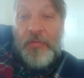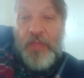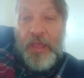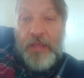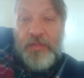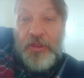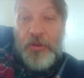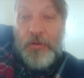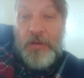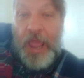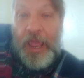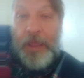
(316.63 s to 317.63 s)
do things in
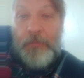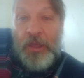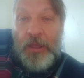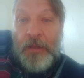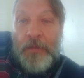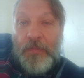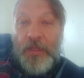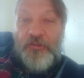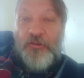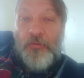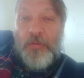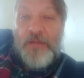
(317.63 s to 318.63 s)
your name
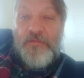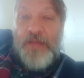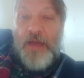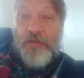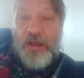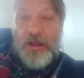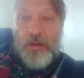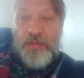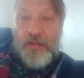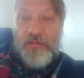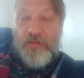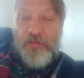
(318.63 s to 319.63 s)
that you would have never
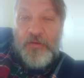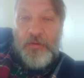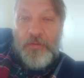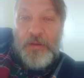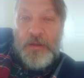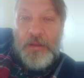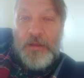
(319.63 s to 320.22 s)
consented to.